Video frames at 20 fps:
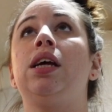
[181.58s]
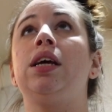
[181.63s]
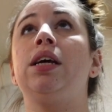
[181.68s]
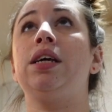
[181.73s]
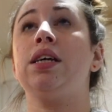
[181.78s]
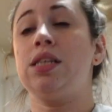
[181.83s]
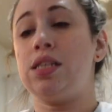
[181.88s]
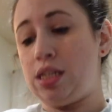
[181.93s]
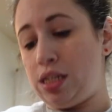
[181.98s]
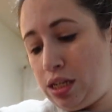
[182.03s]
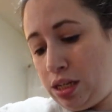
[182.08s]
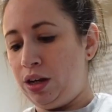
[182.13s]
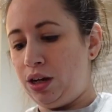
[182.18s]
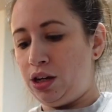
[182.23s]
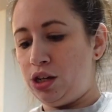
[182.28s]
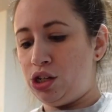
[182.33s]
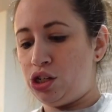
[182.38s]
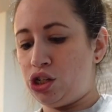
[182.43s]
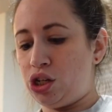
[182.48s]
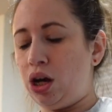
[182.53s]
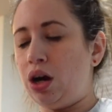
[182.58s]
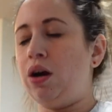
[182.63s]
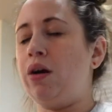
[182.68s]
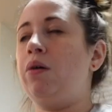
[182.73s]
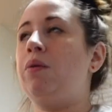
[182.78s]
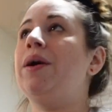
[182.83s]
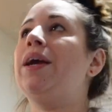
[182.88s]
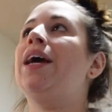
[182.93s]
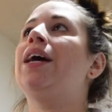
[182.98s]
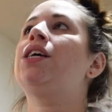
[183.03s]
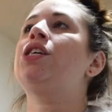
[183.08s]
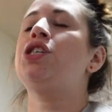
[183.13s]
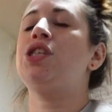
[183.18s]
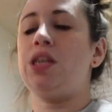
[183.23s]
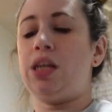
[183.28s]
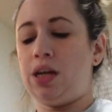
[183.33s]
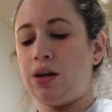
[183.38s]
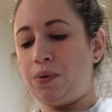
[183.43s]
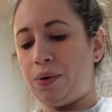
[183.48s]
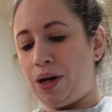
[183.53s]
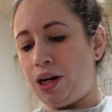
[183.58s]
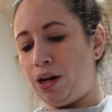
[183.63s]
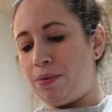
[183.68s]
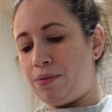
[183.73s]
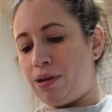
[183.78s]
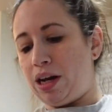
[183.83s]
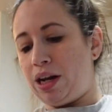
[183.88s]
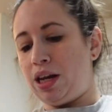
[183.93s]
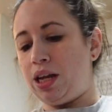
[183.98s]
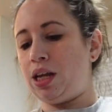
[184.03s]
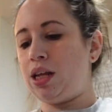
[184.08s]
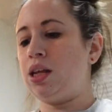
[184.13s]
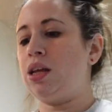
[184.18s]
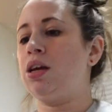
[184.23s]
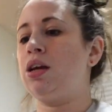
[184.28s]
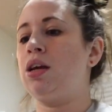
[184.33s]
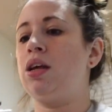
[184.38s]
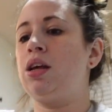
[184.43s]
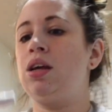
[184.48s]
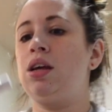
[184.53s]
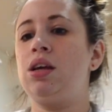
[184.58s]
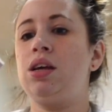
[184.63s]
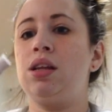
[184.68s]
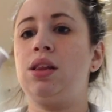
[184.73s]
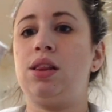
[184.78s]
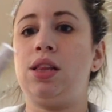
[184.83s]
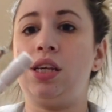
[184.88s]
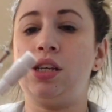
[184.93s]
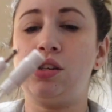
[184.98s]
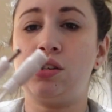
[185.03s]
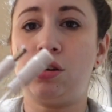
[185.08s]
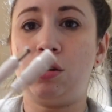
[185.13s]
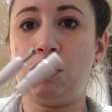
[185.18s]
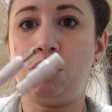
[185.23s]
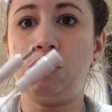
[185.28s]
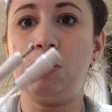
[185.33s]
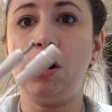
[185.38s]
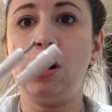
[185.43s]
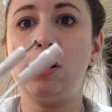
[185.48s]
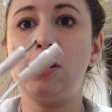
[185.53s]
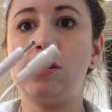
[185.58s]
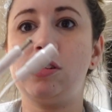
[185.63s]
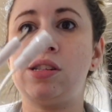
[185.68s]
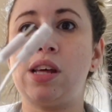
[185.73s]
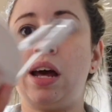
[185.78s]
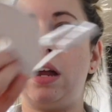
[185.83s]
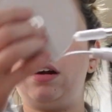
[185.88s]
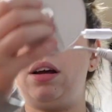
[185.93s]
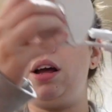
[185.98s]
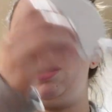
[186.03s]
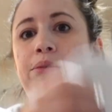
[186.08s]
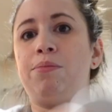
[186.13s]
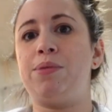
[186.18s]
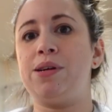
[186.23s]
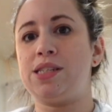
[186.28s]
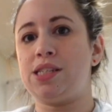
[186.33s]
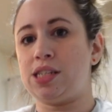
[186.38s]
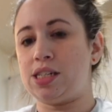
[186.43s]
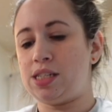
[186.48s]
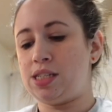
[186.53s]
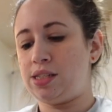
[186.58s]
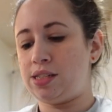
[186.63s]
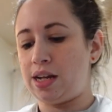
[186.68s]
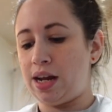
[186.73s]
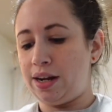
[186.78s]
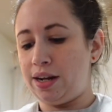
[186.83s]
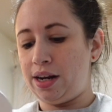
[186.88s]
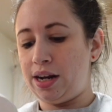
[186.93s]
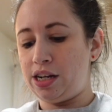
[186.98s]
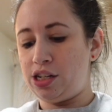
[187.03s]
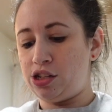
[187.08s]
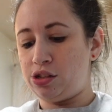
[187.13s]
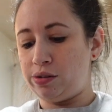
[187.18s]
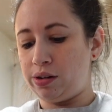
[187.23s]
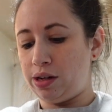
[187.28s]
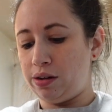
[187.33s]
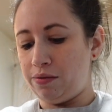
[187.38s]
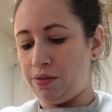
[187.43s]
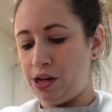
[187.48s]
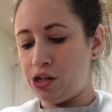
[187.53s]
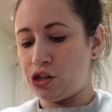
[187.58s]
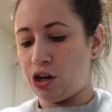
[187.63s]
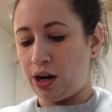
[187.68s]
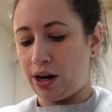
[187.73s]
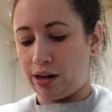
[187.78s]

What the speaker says: lights. So we actually wound up getting these cords that'll help us extend it so it can reach our